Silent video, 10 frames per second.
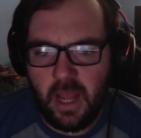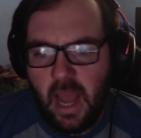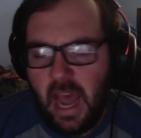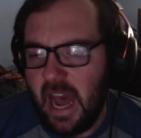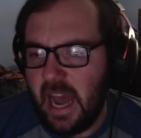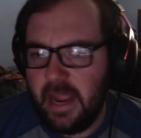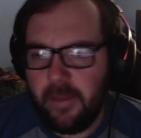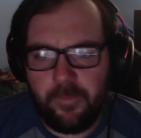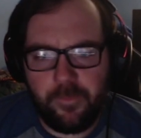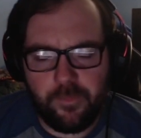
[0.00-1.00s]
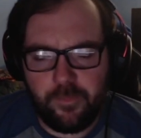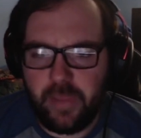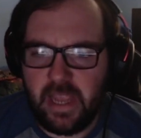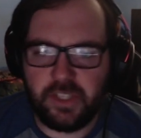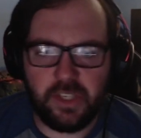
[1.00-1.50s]
I'm
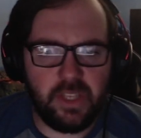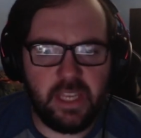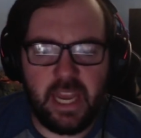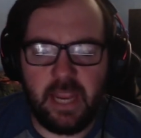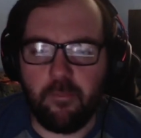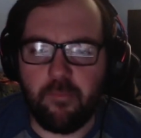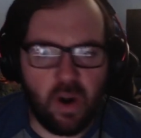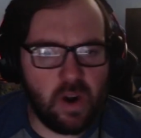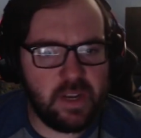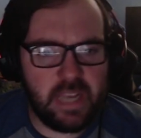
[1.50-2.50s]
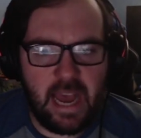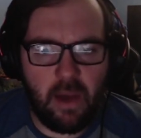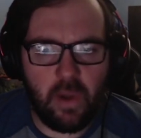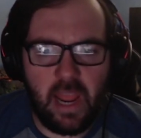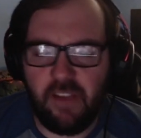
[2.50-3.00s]
basically getting burned
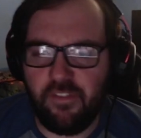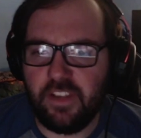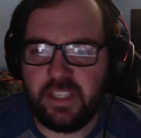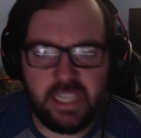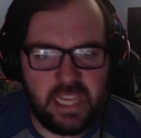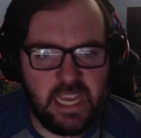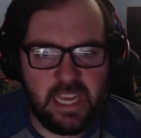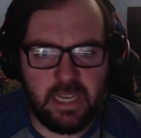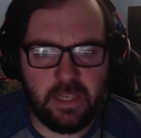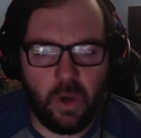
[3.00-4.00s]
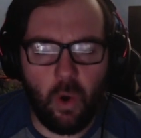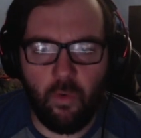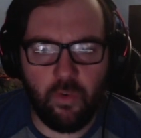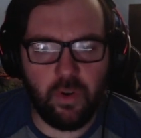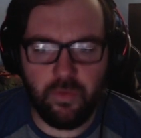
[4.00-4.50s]
out and fatigued
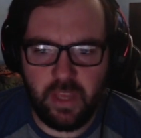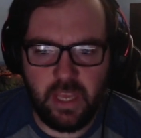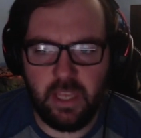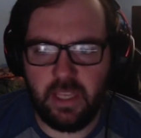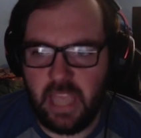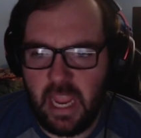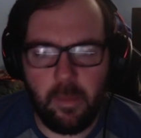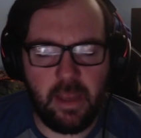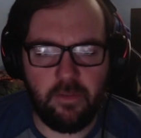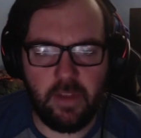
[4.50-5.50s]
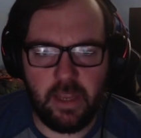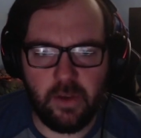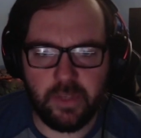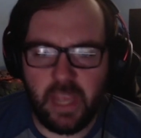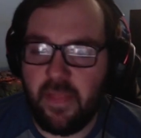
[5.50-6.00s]
over the gaming
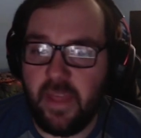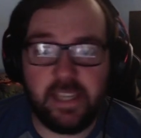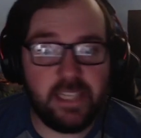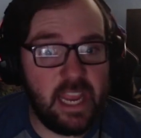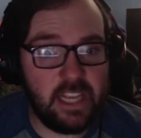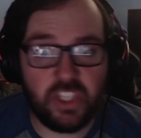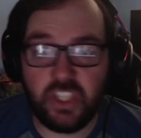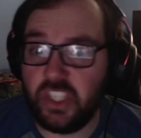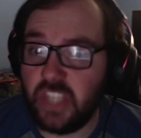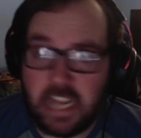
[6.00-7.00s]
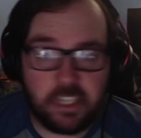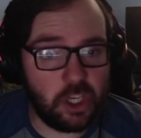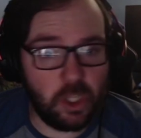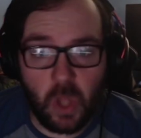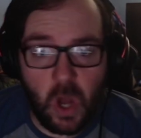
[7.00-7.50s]
videos, and they take such
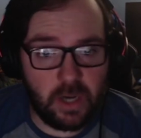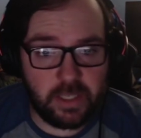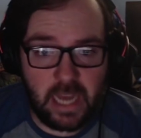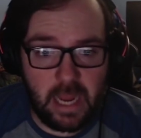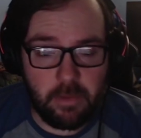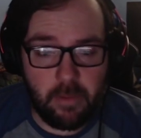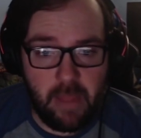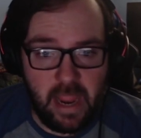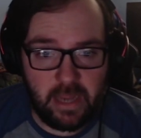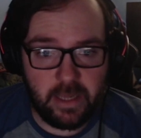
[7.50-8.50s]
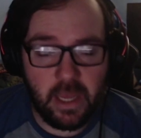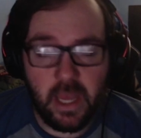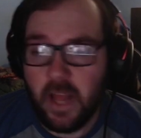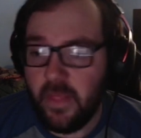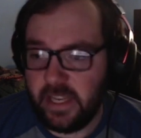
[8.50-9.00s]
a long time to make.
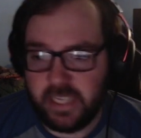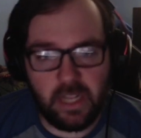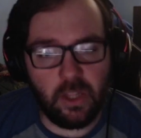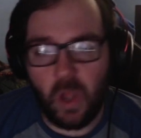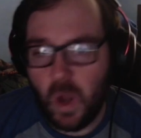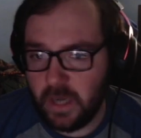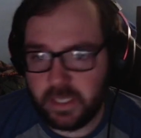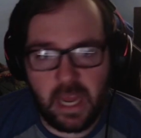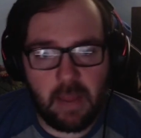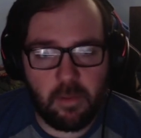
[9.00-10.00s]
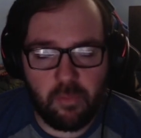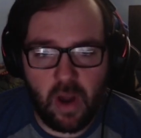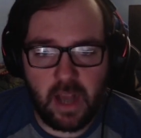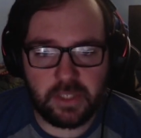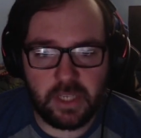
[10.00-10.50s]
They take a long time to
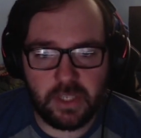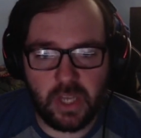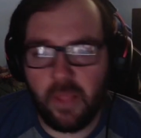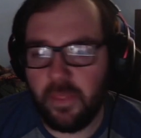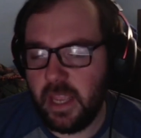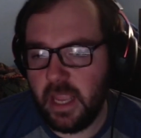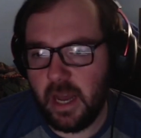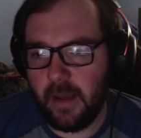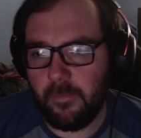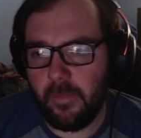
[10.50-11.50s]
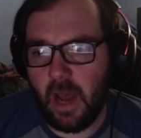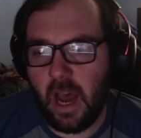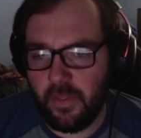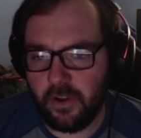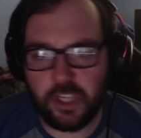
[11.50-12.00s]
process on the
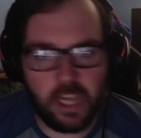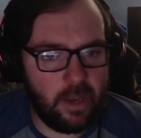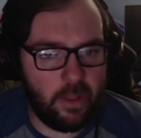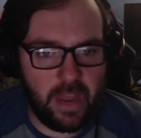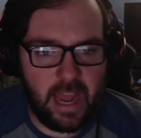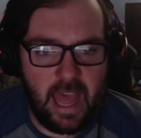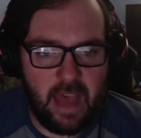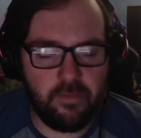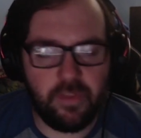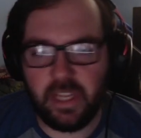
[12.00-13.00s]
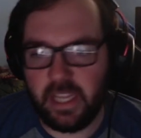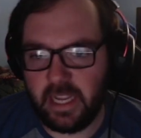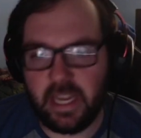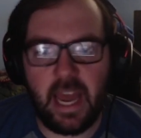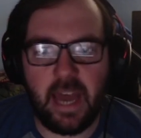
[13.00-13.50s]
other channel that I have, the
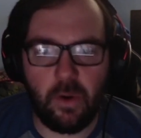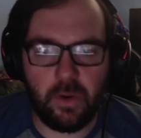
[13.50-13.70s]
Giganotto